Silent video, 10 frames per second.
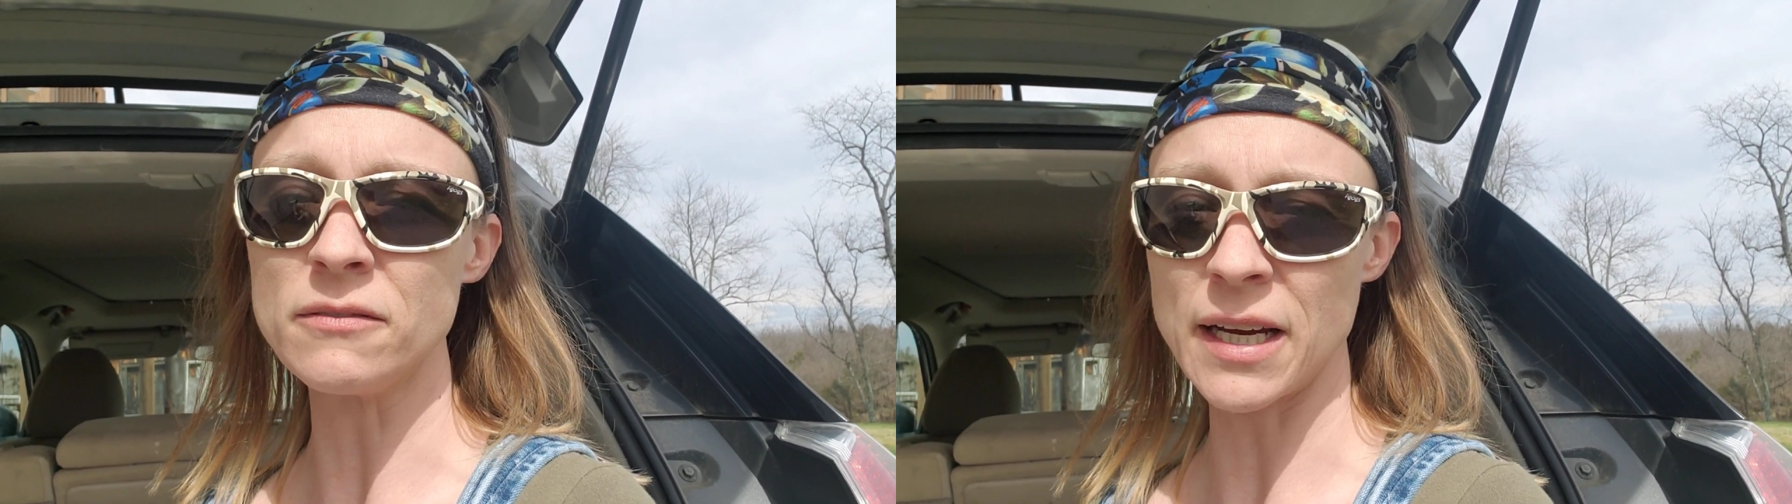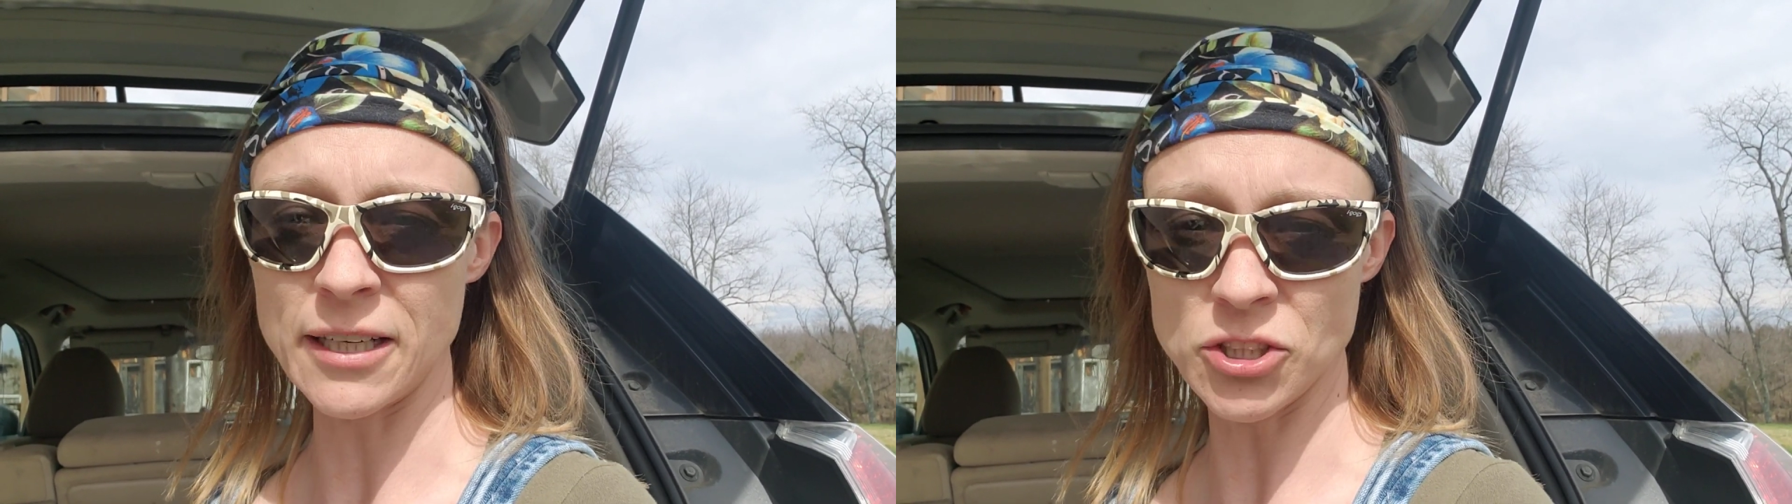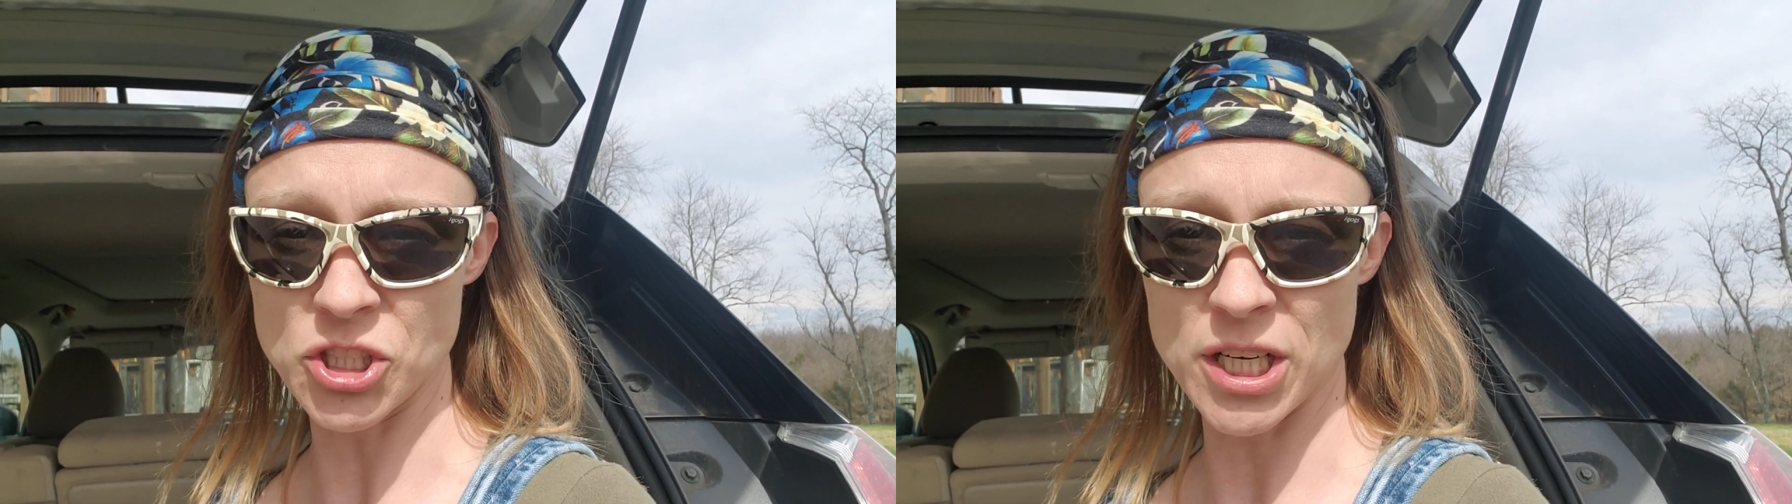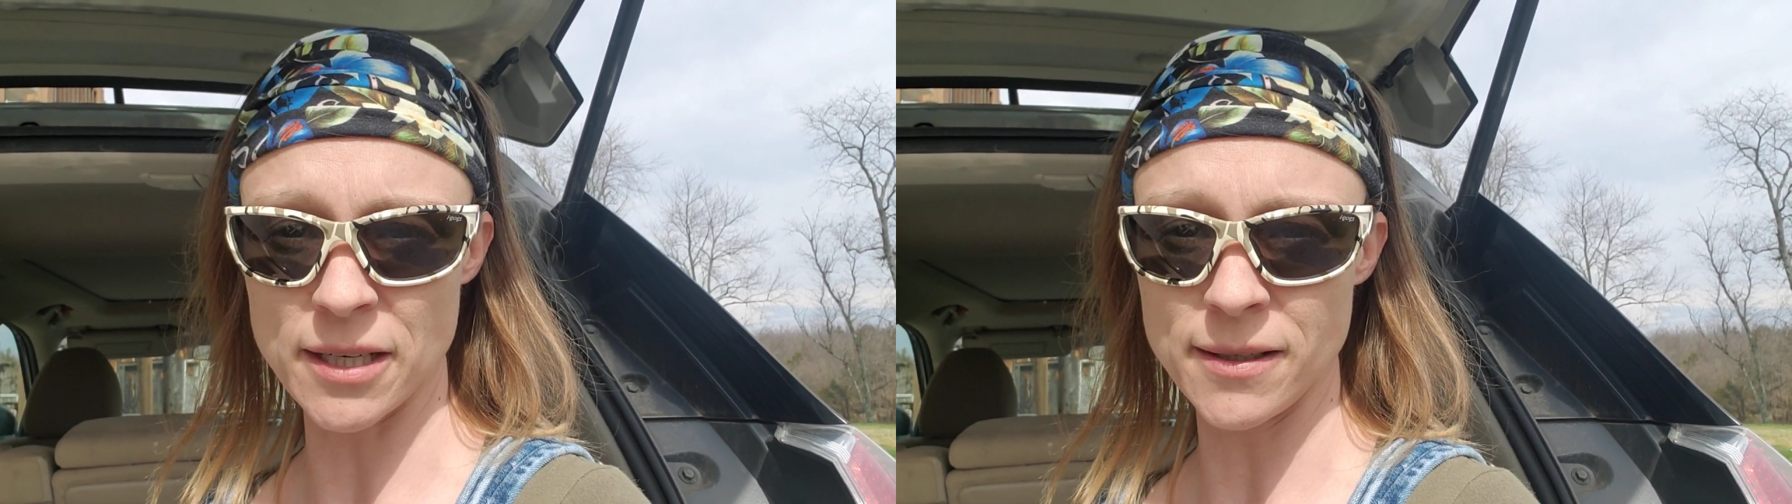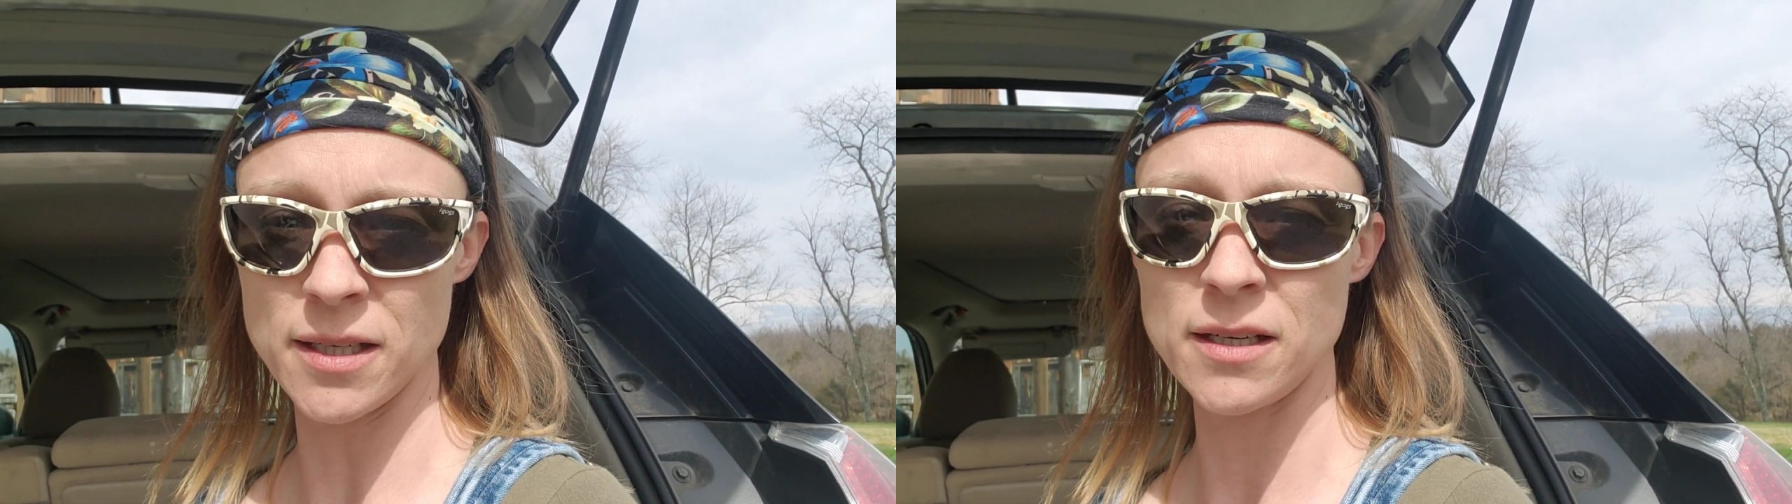
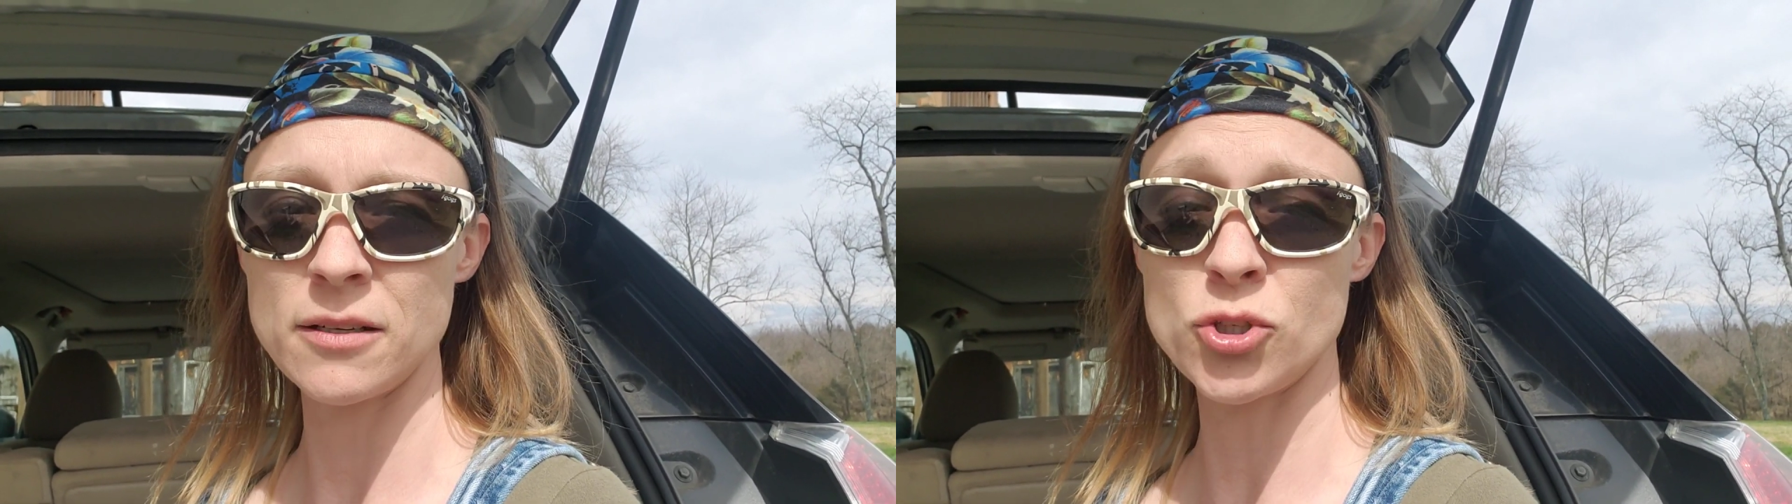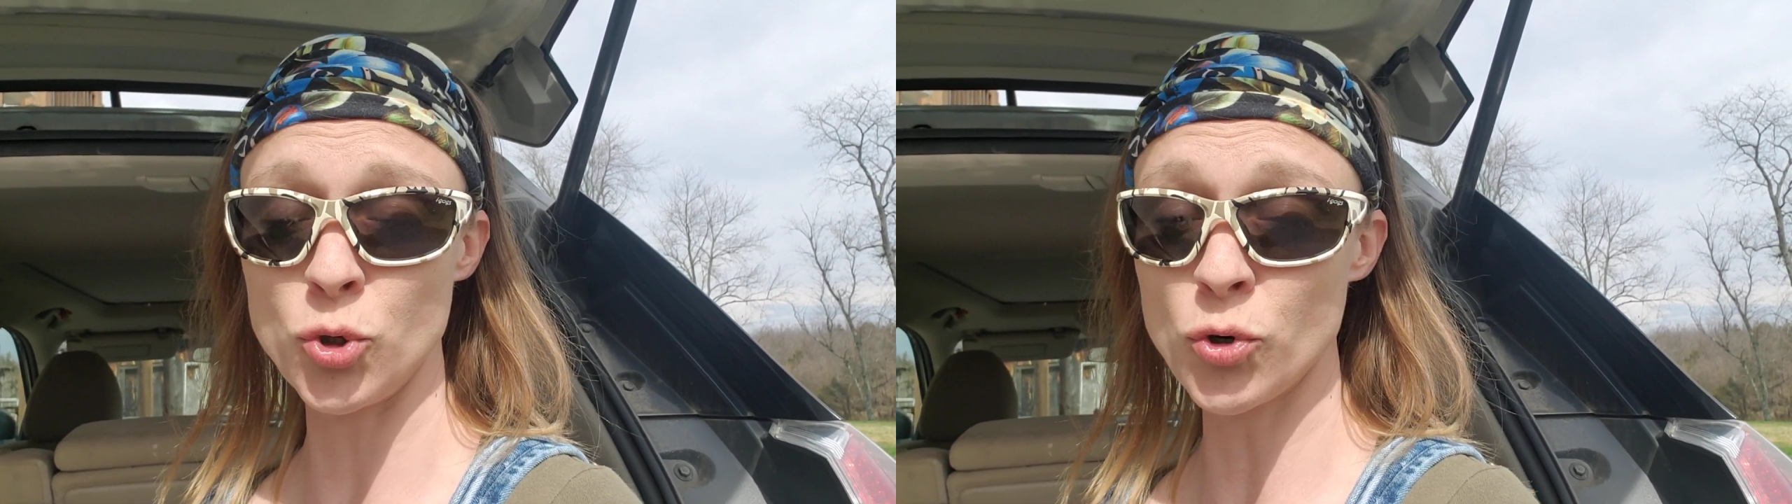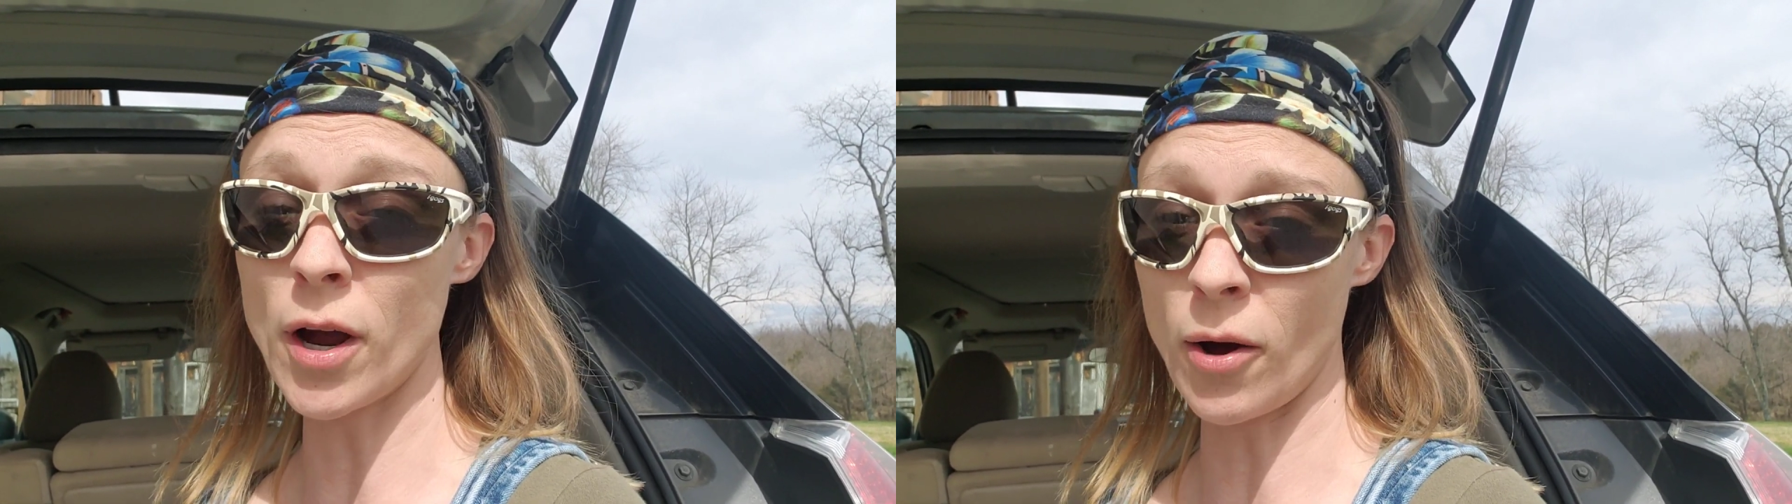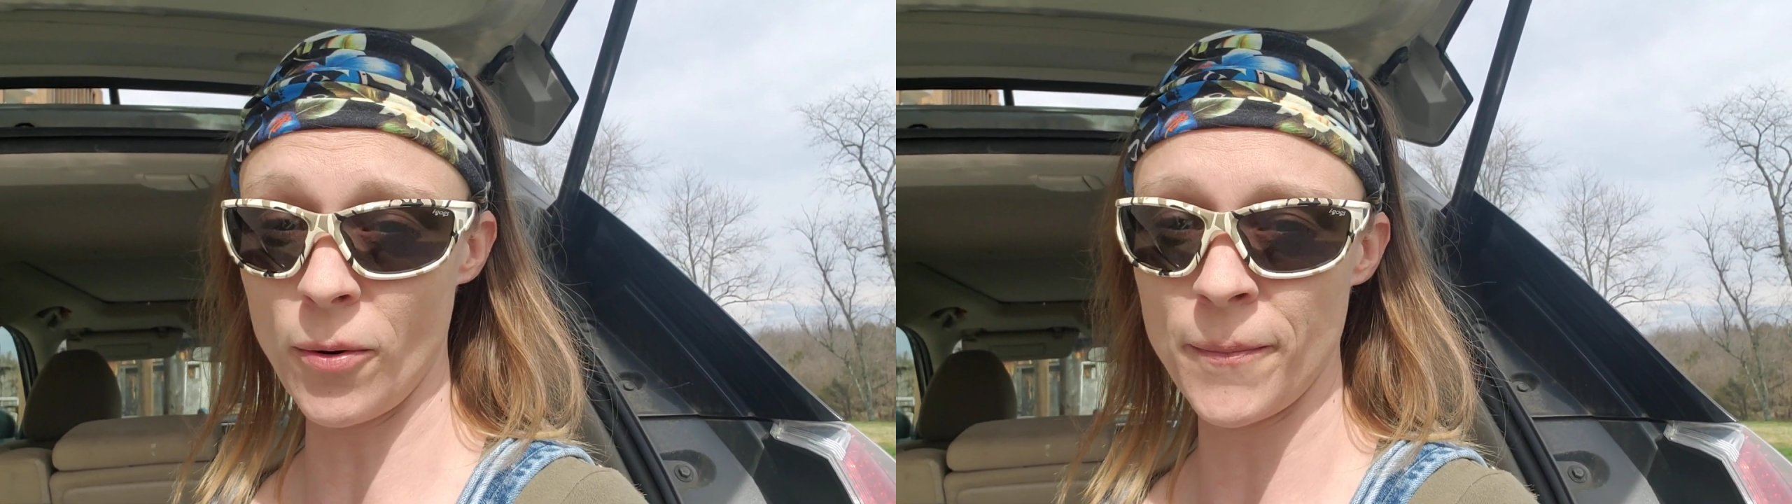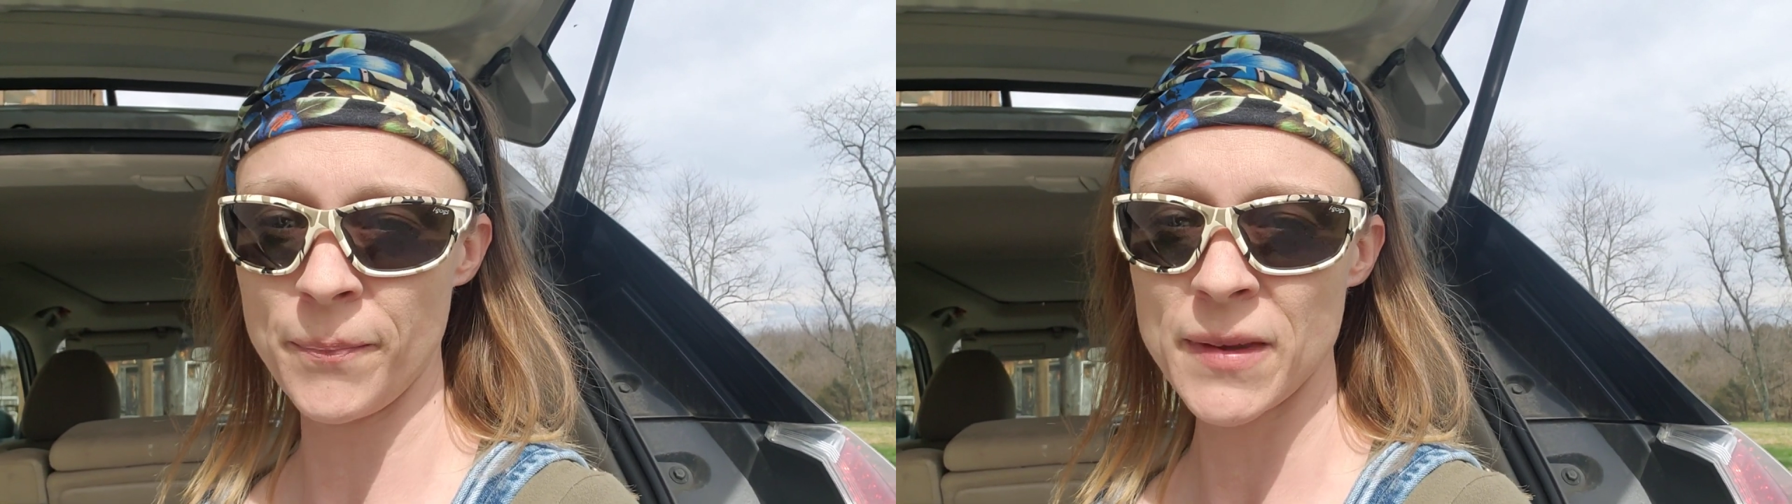nitrogen to grow.